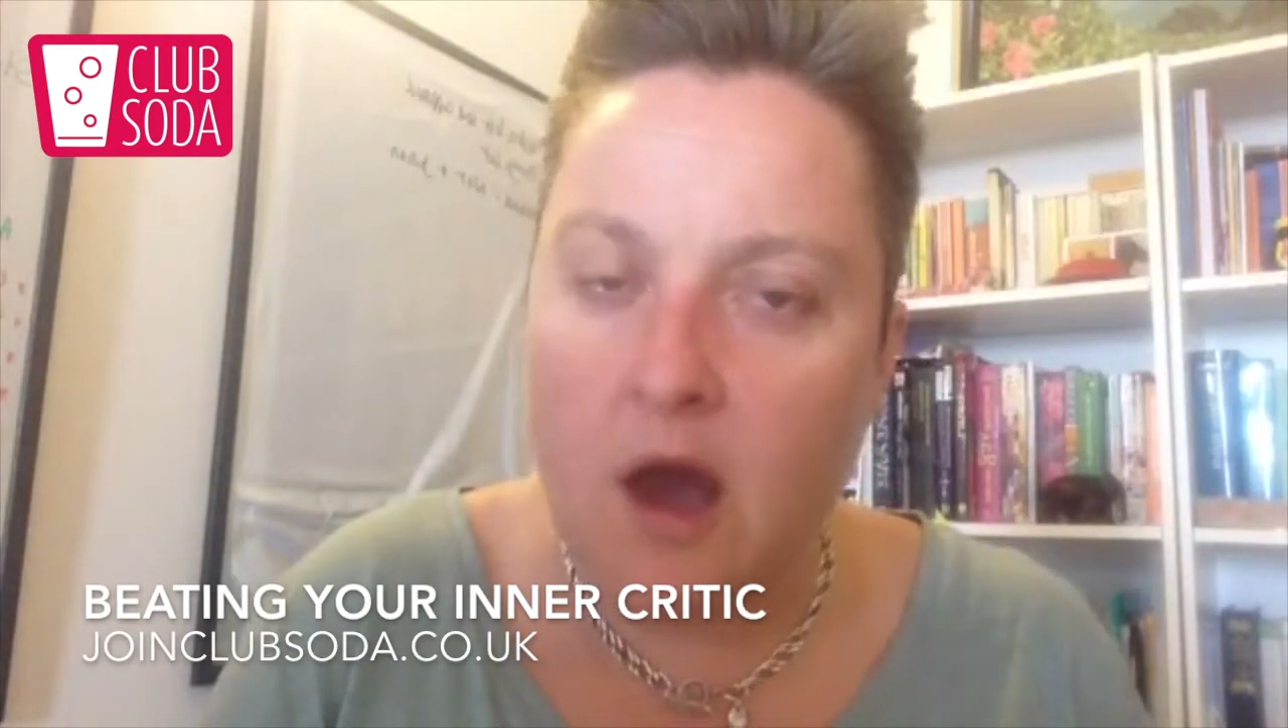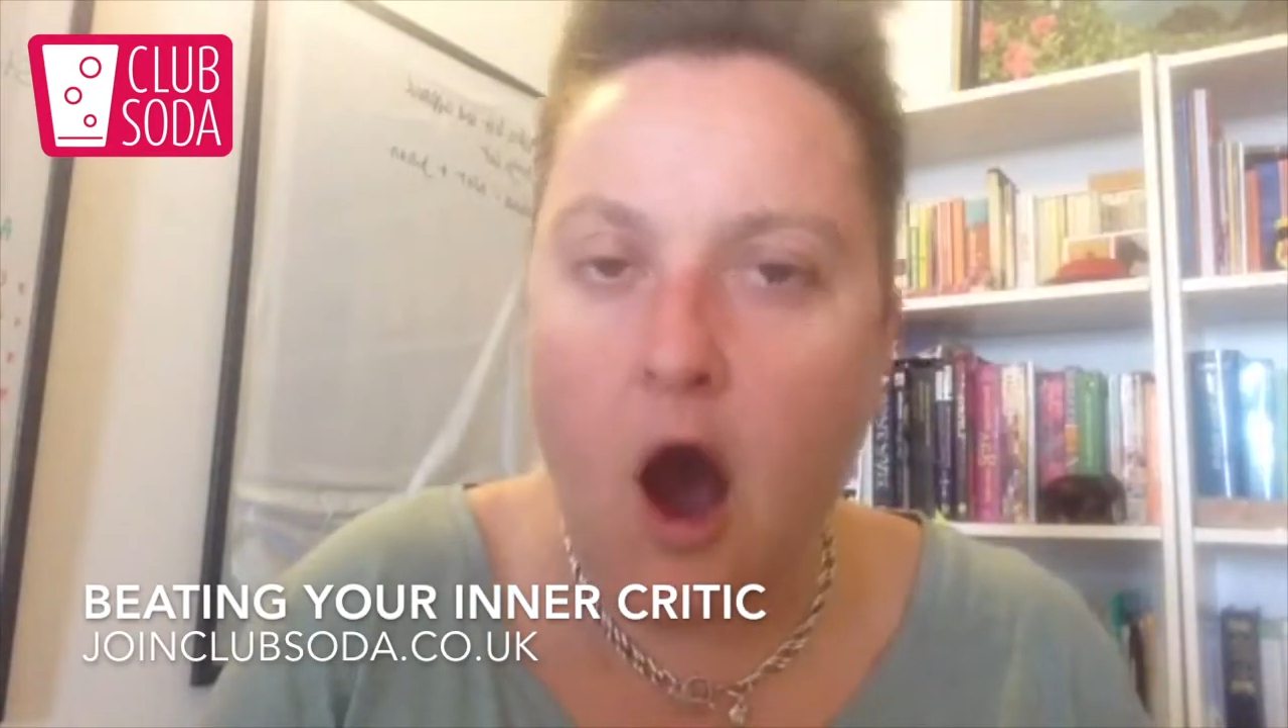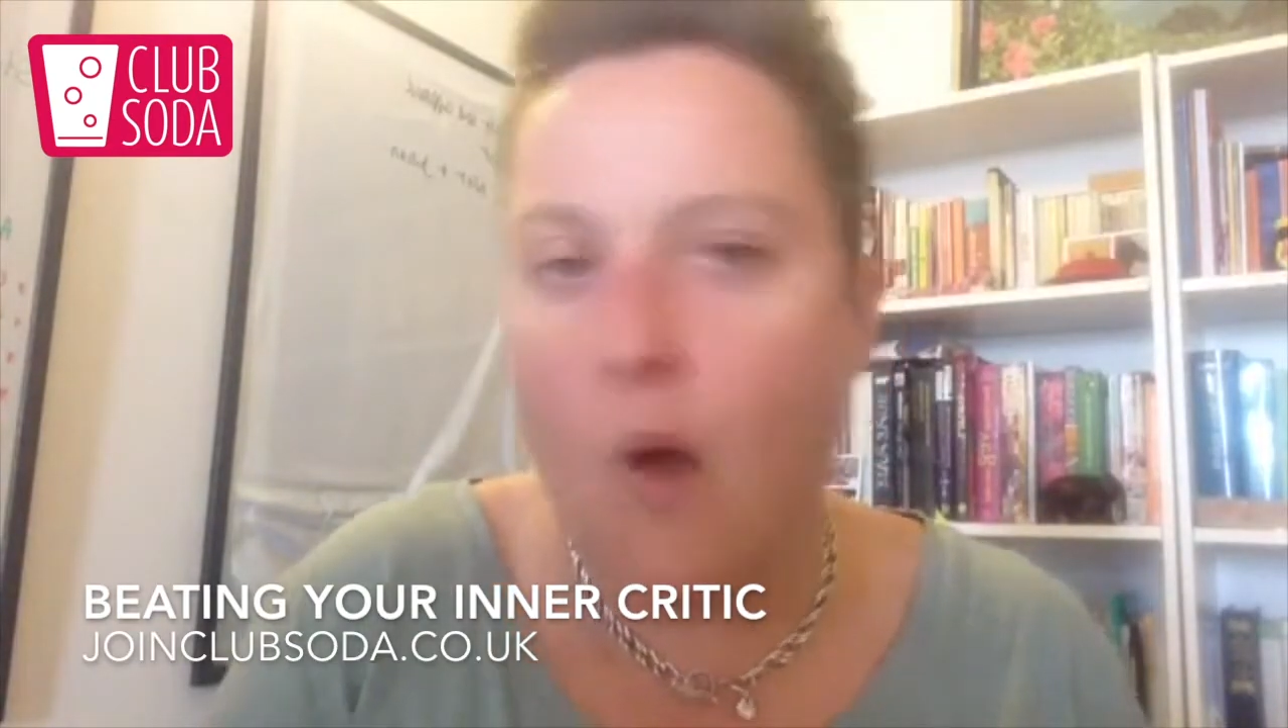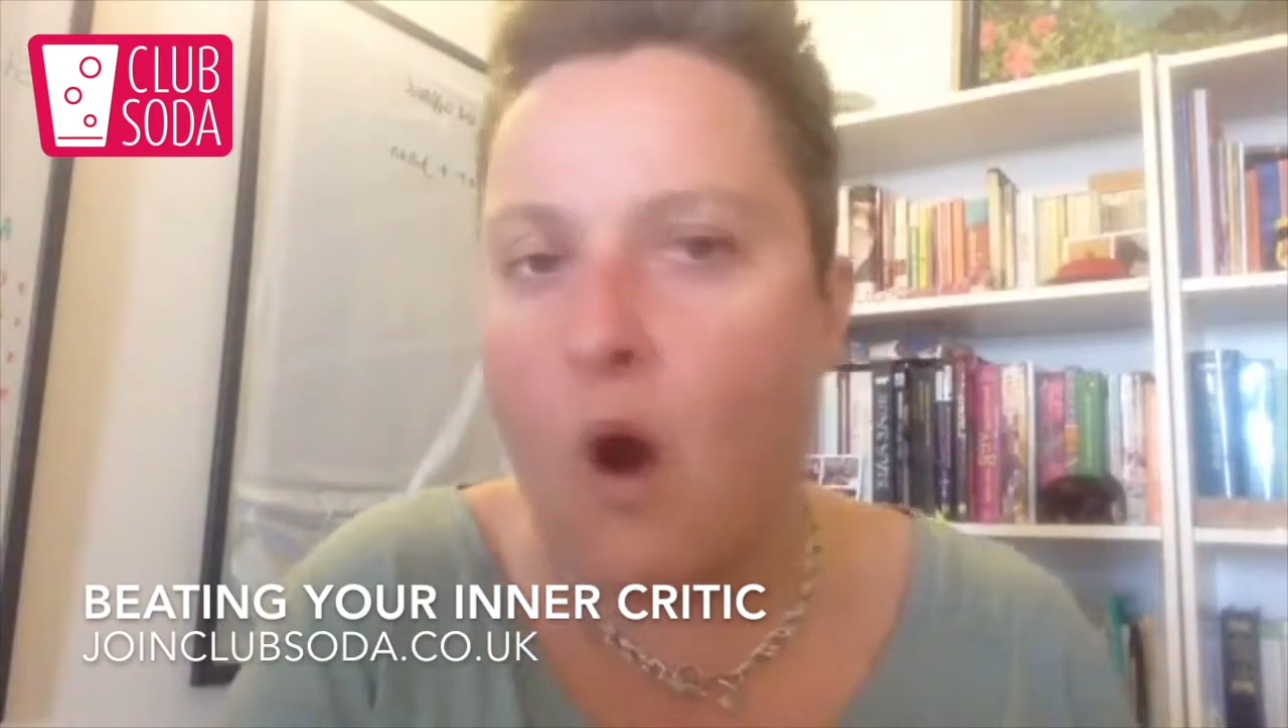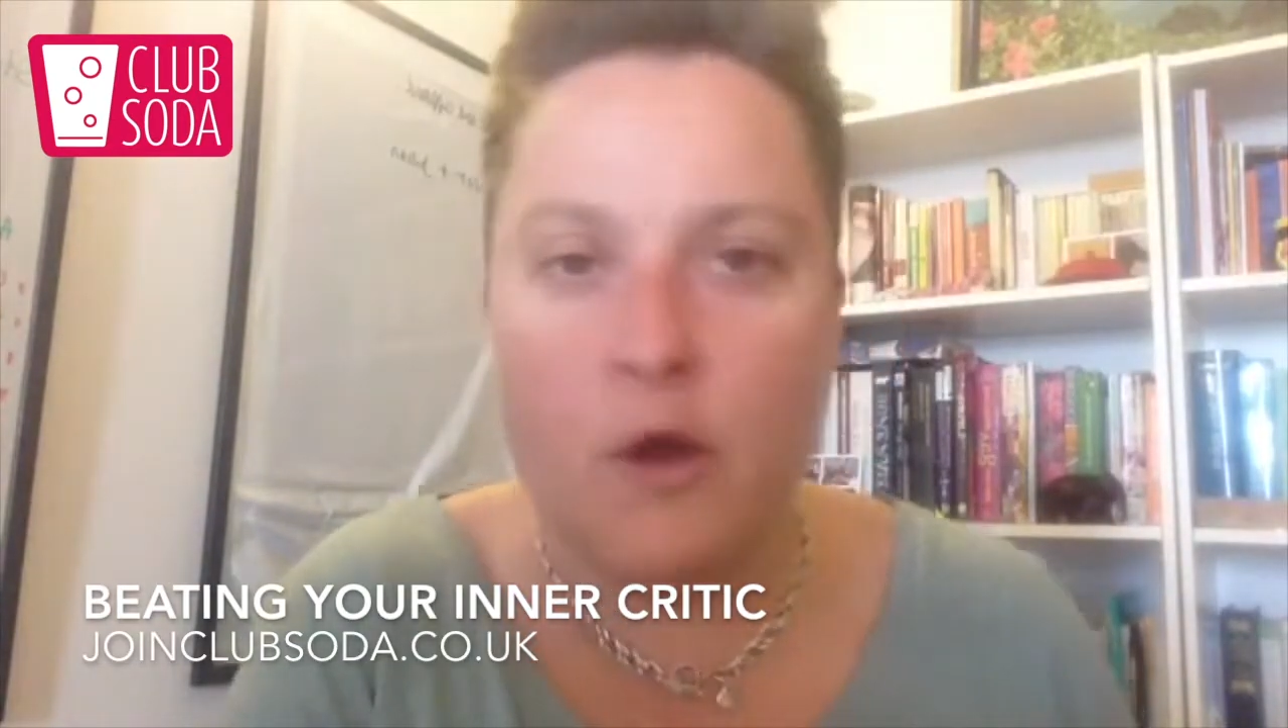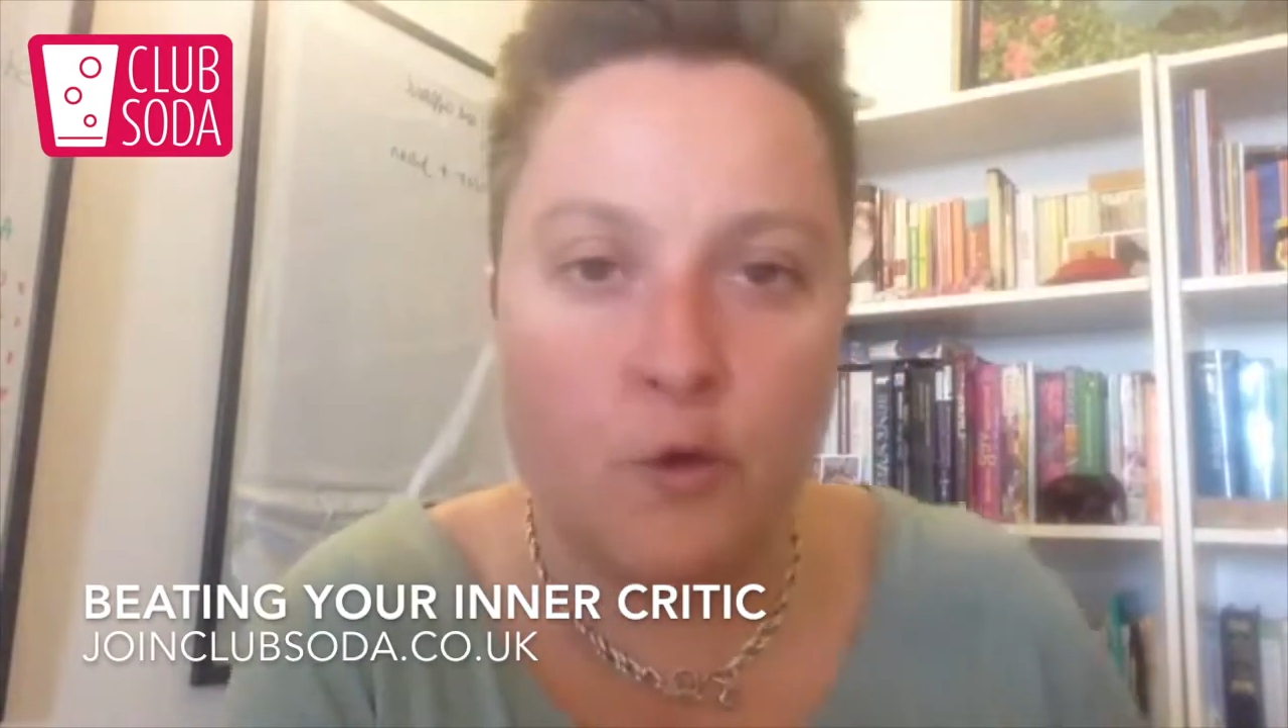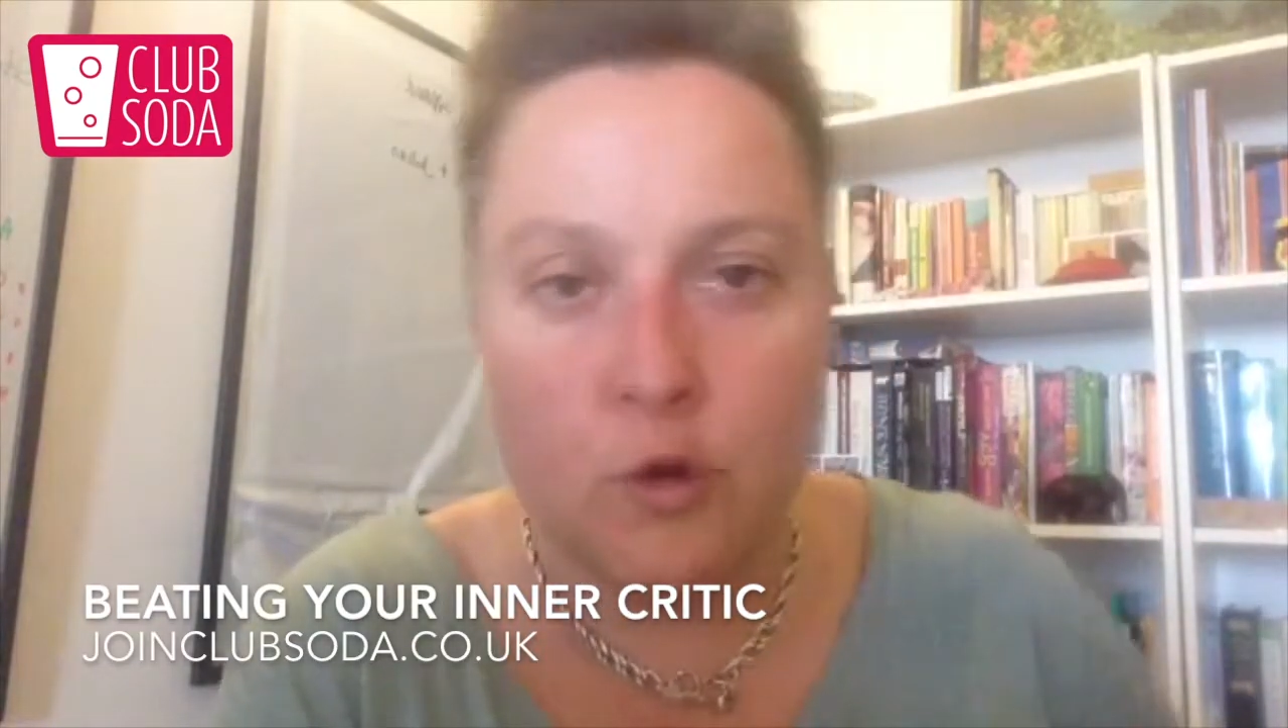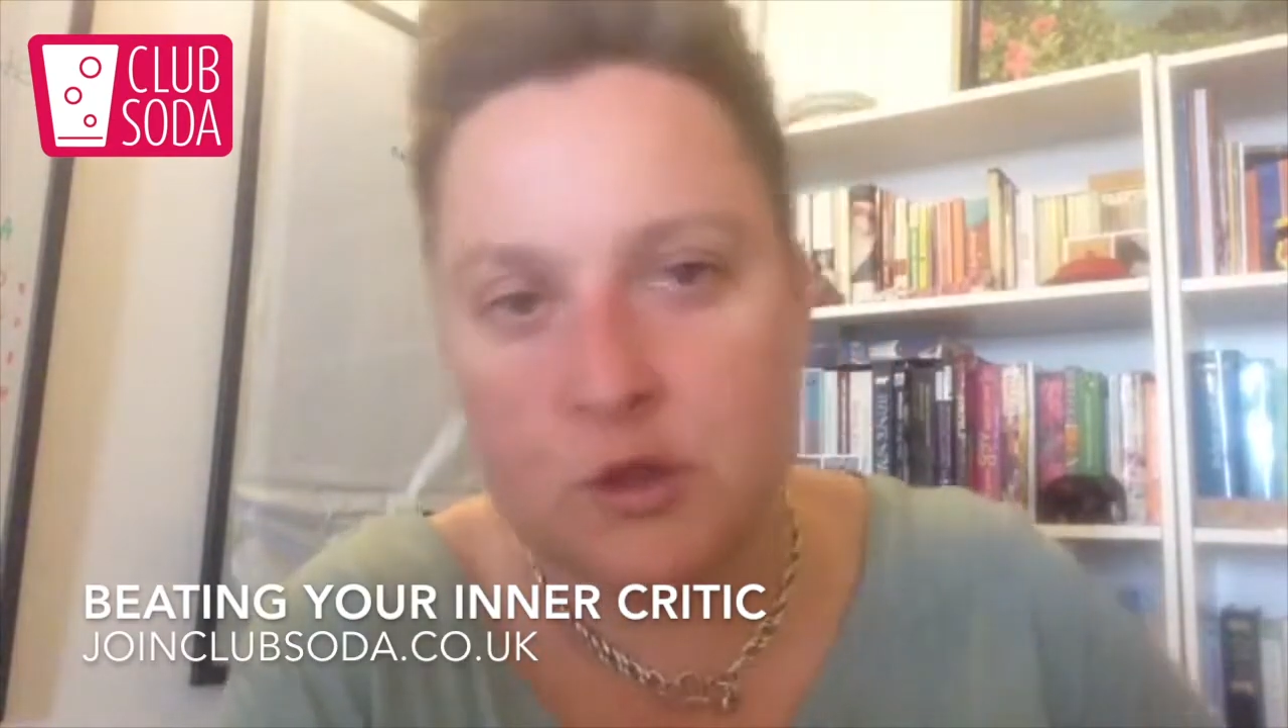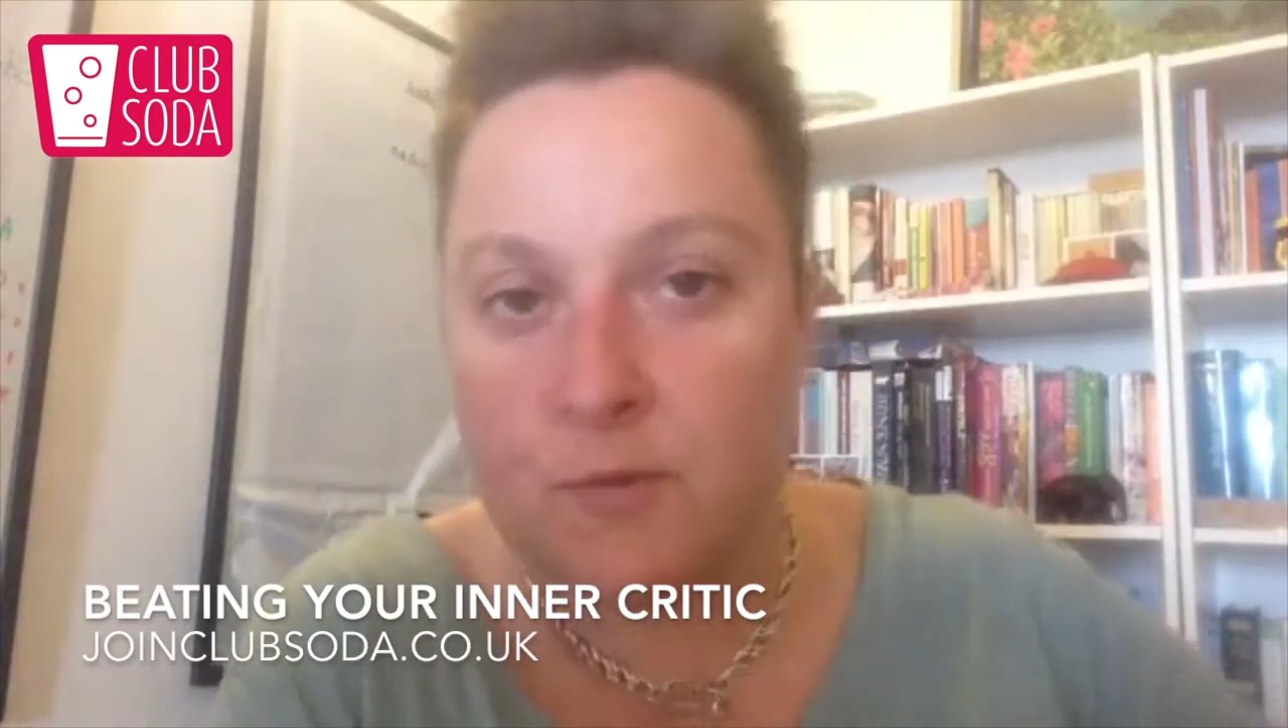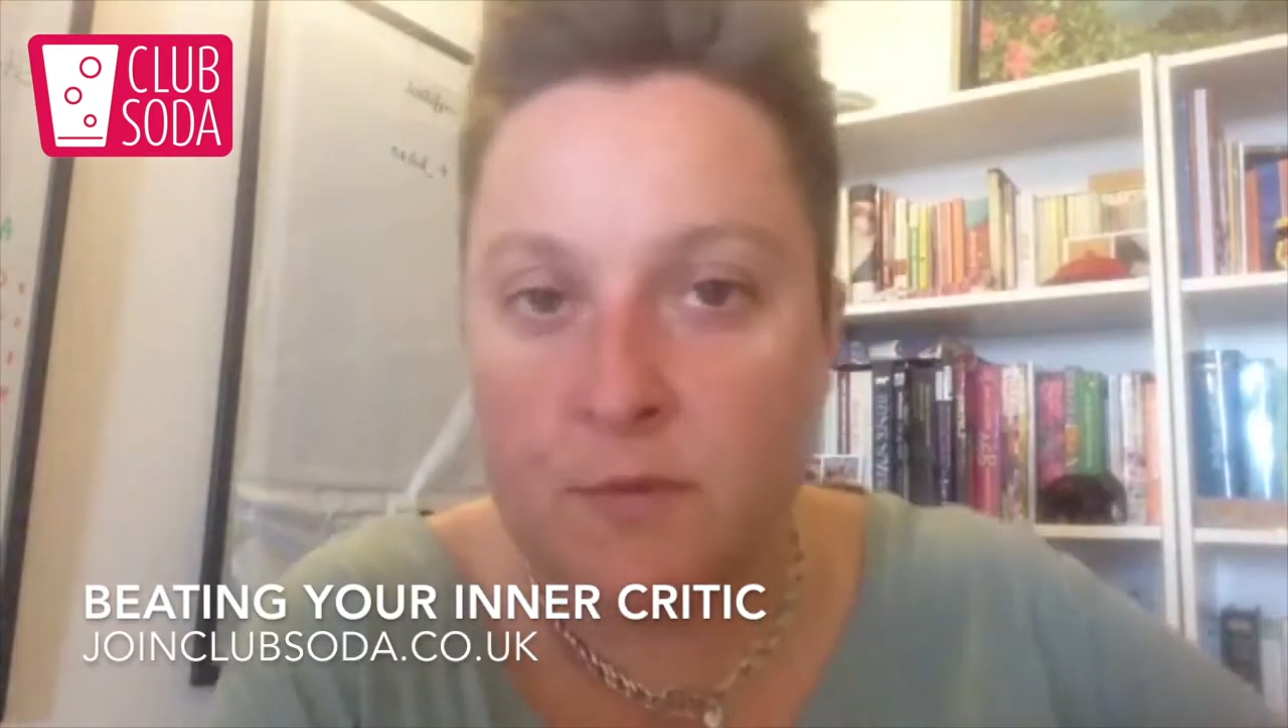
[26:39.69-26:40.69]
Oh, well, you're not
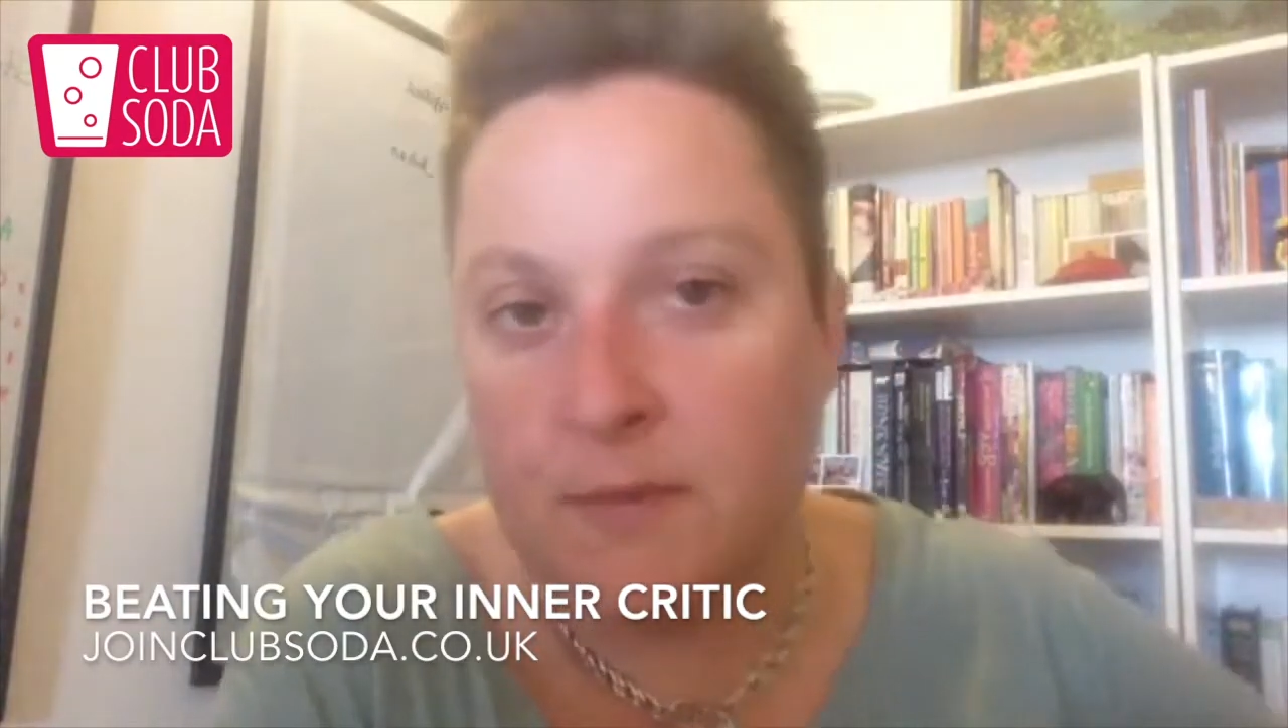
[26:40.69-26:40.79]
stopping